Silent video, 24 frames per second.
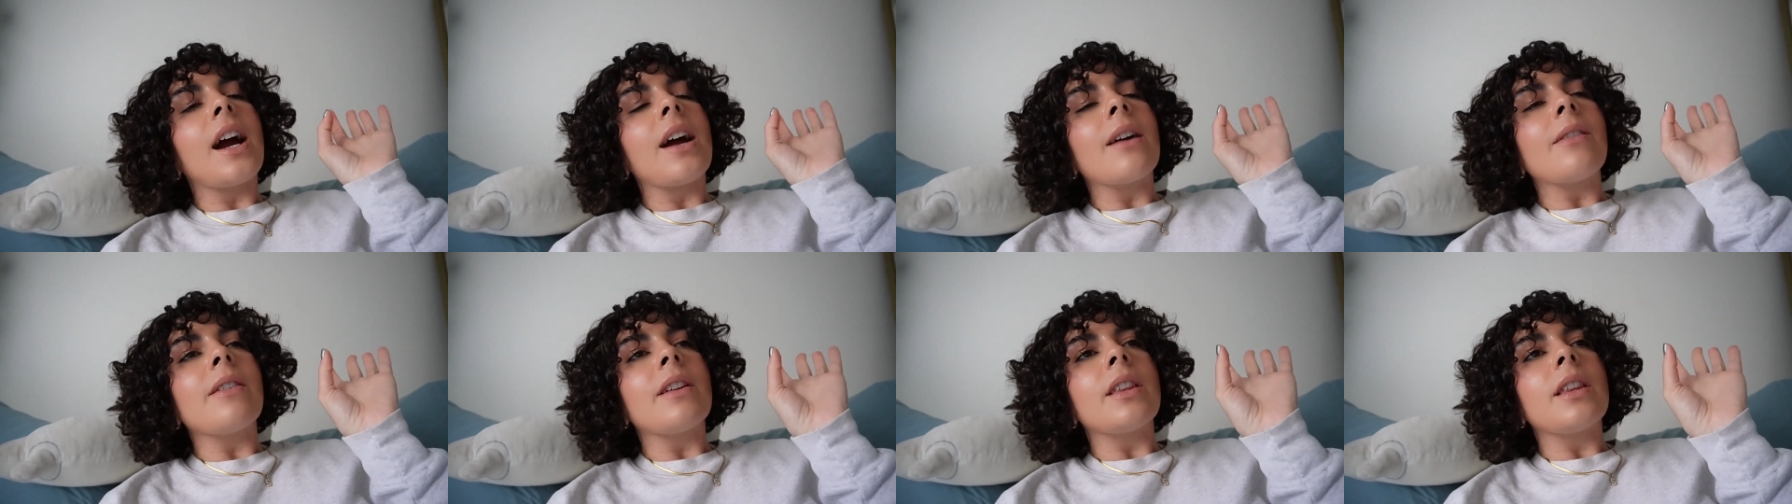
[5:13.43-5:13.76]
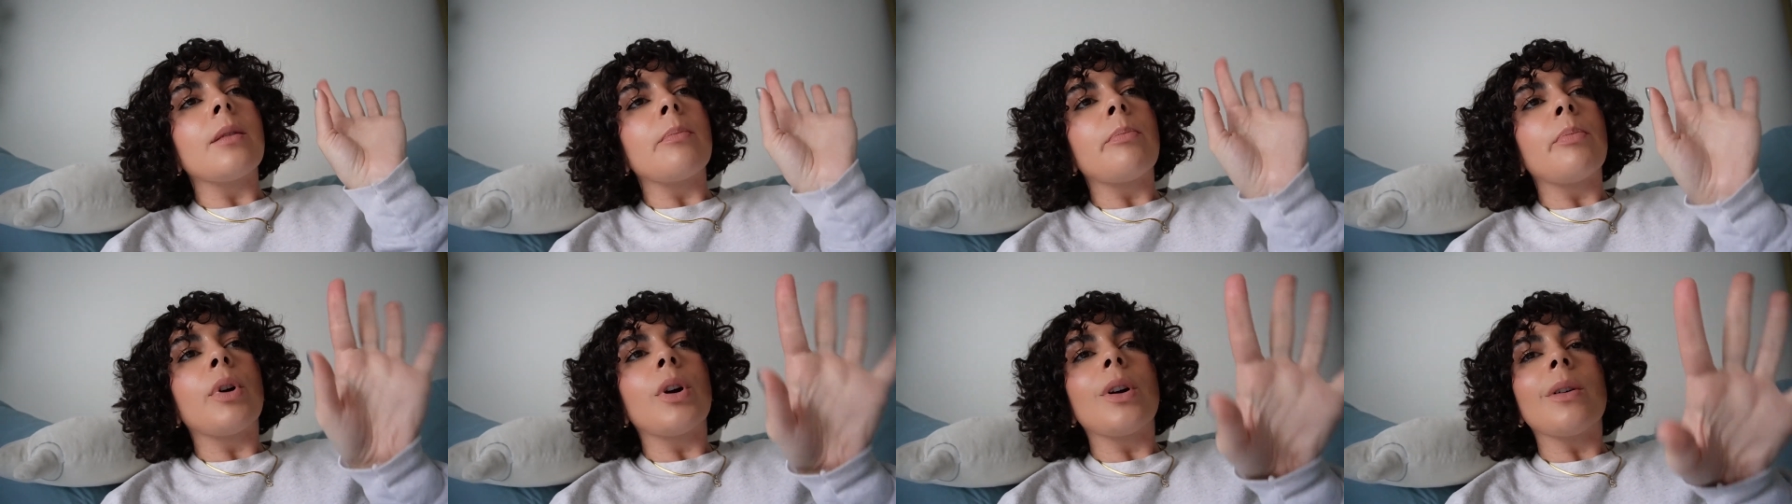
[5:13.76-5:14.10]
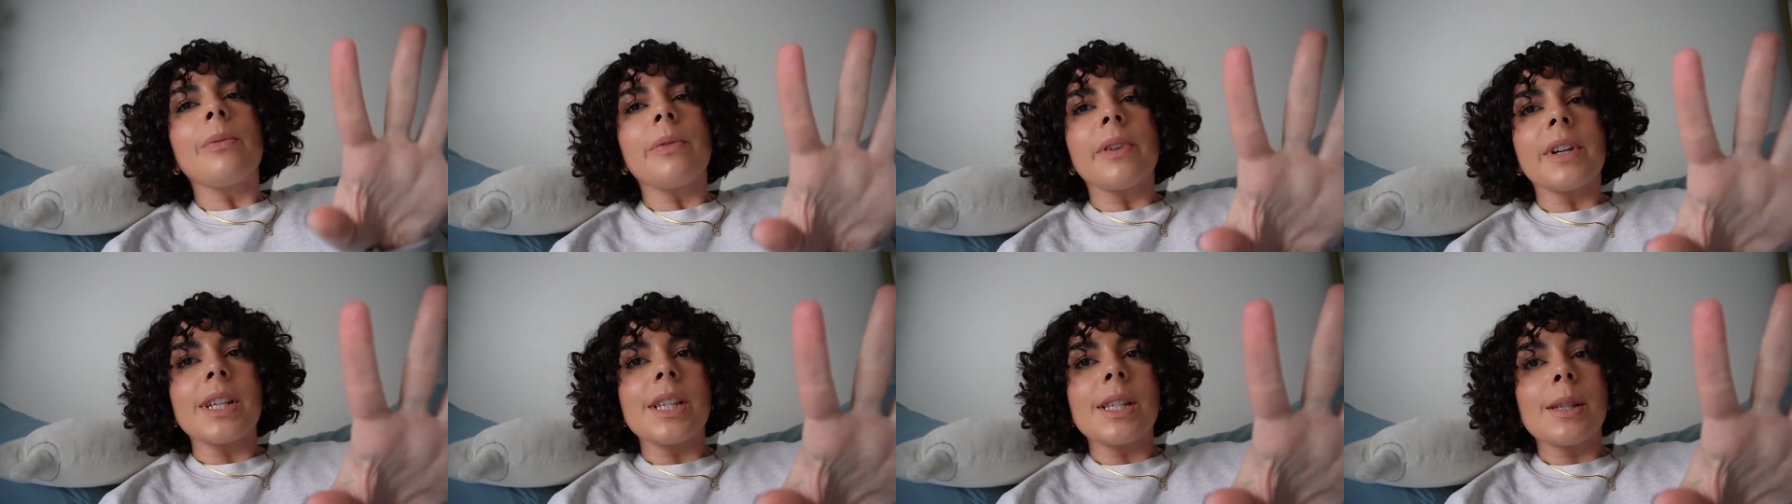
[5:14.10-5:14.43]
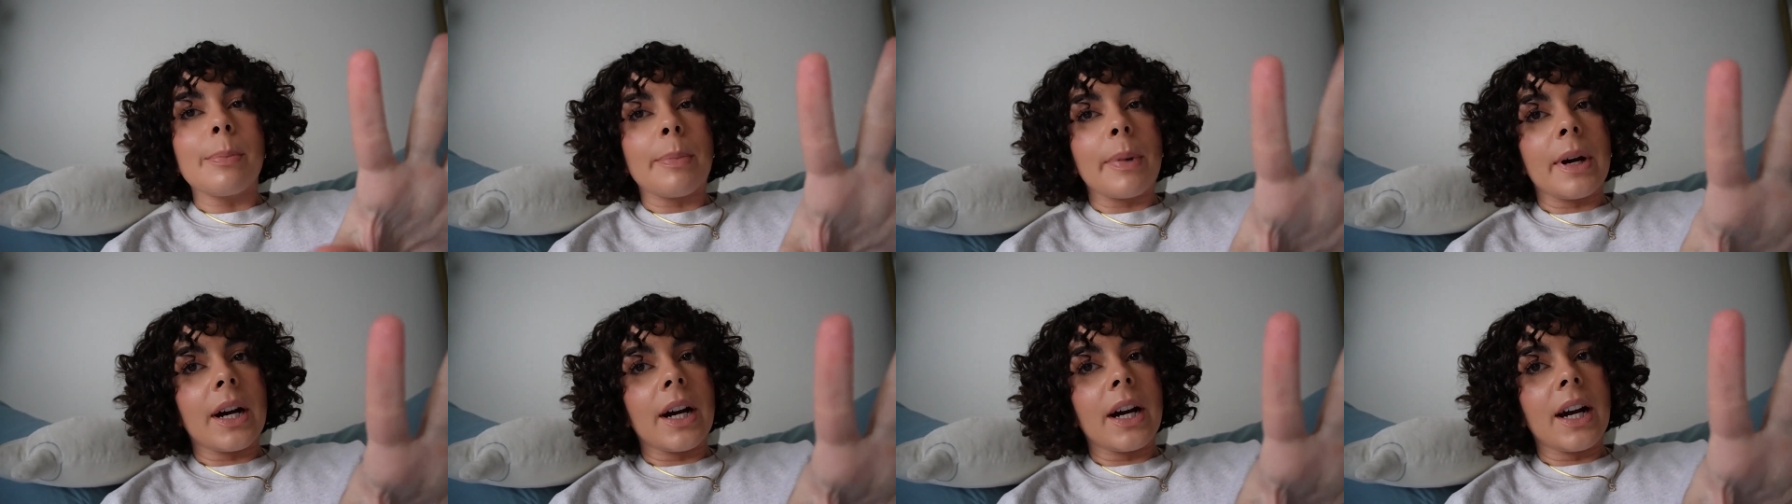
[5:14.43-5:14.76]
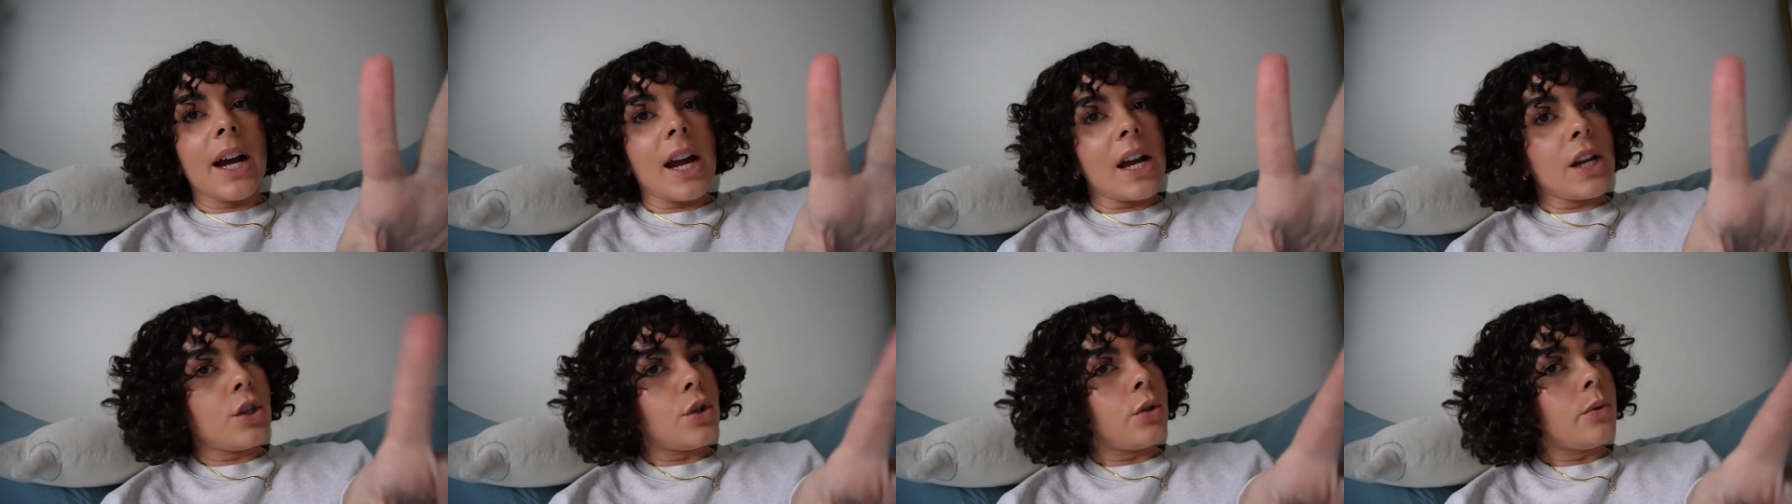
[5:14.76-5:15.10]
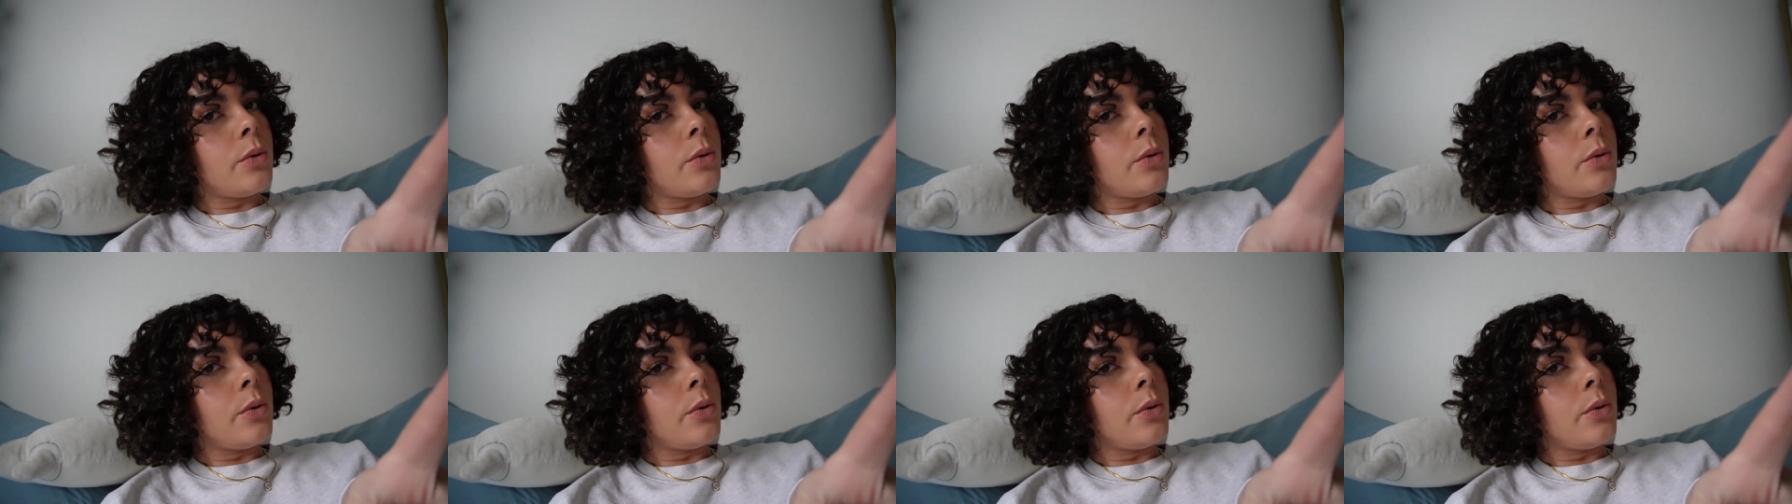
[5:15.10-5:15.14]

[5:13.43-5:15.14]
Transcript: I found the perfect spot, as